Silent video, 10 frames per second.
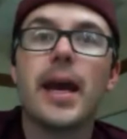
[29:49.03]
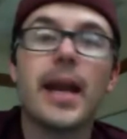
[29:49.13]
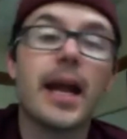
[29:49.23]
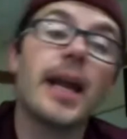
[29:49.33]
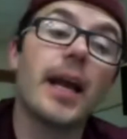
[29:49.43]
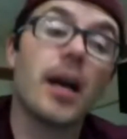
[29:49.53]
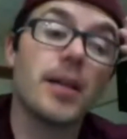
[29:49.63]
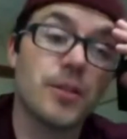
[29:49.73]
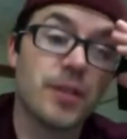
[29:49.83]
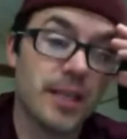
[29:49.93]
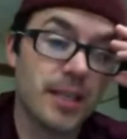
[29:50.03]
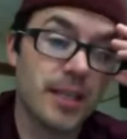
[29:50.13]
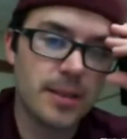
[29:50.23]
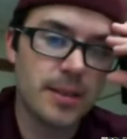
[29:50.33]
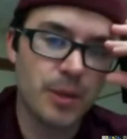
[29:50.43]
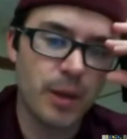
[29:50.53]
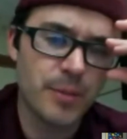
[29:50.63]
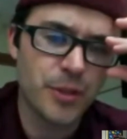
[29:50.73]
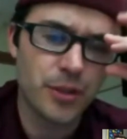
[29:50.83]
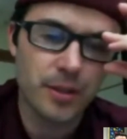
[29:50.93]
And I also think, I'm
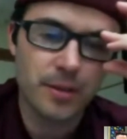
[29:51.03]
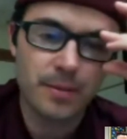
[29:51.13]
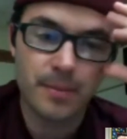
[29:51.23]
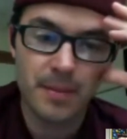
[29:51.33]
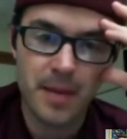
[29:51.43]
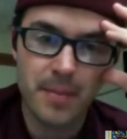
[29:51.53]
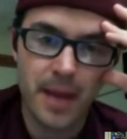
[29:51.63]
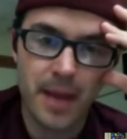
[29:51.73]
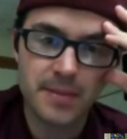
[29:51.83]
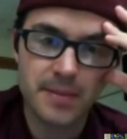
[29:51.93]
sure maybe I'm biased.